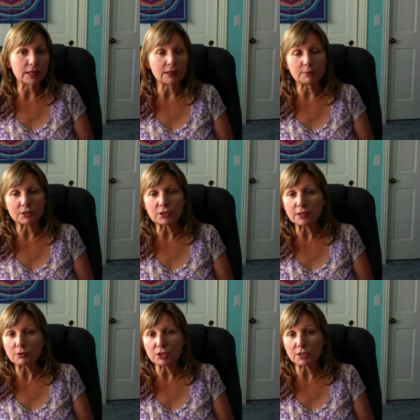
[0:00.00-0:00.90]
how much
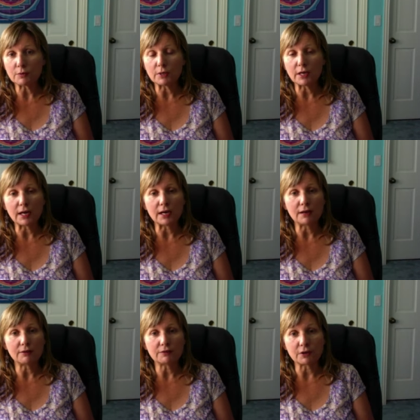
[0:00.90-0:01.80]
energy we
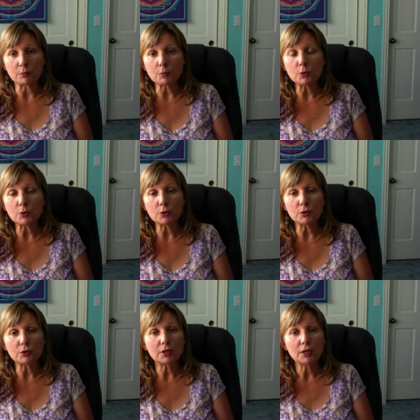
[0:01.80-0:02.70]
have, our
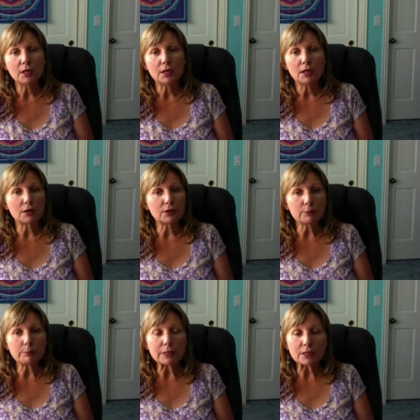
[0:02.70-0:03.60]
mood, our
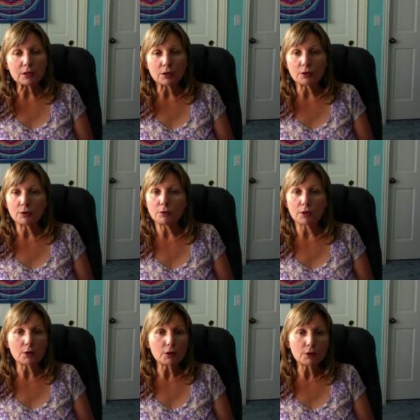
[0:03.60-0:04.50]
libido,
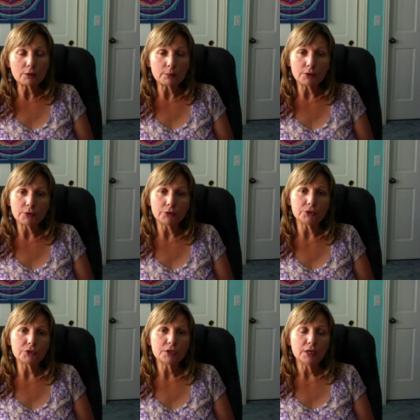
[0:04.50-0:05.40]
our
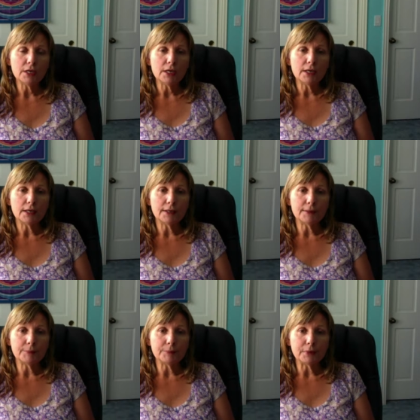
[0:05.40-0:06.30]
hormones.
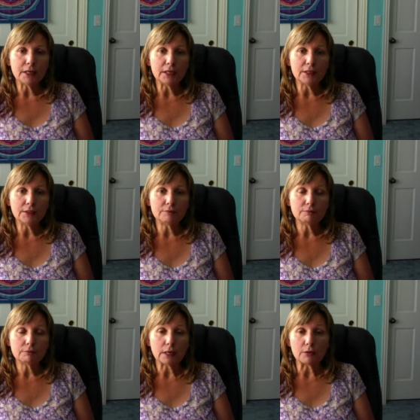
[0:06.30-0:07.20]
And
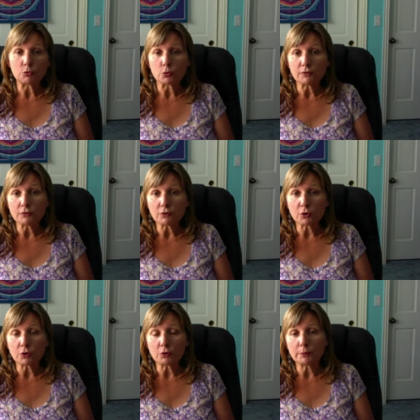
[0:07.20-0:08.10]
I don't know if you've
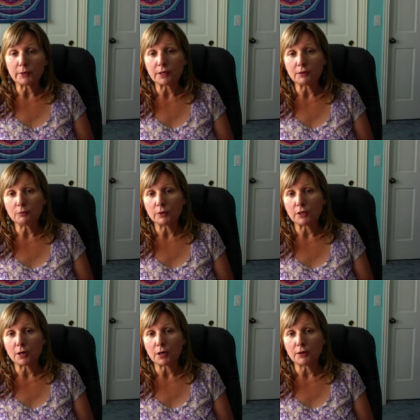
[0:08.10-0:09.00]
heard, but we
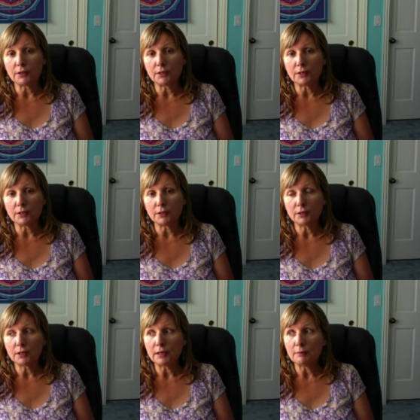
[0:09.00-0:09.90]
are in
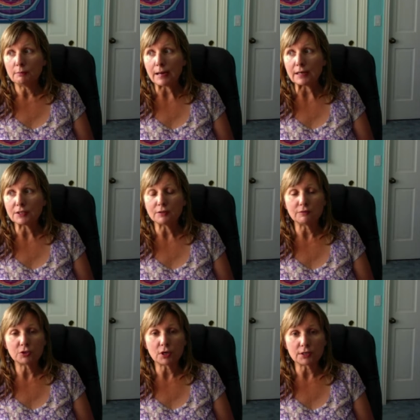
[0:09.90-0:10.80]
a massive
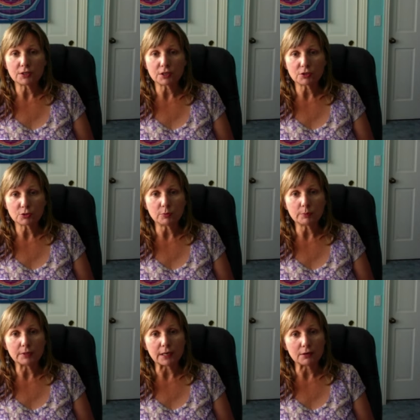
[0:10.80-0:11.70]
toxic soup
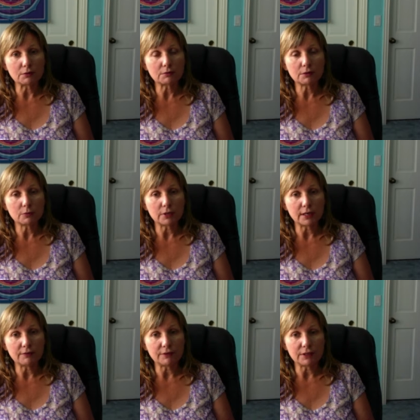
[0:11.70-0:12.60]
now. We're
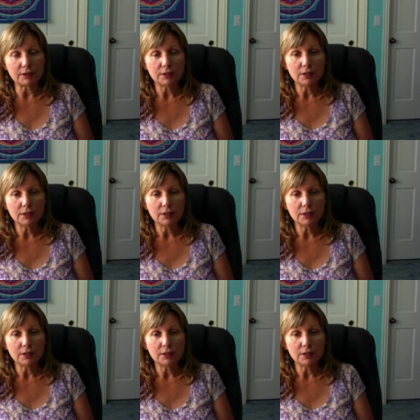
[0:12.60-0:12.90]
having